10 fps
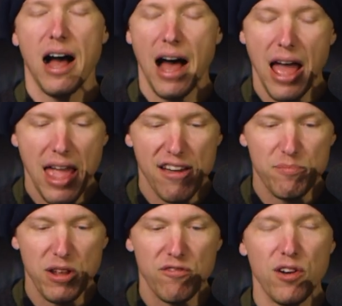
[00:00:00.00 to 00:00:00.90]
I
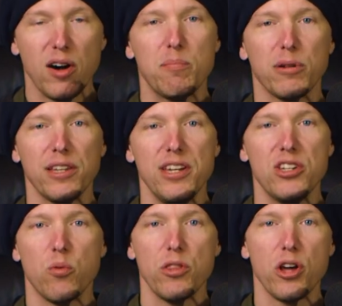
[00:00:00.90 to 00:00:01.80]
have been very
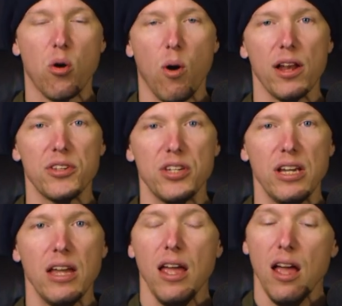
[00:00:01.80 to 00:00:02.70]
pleased with the quality.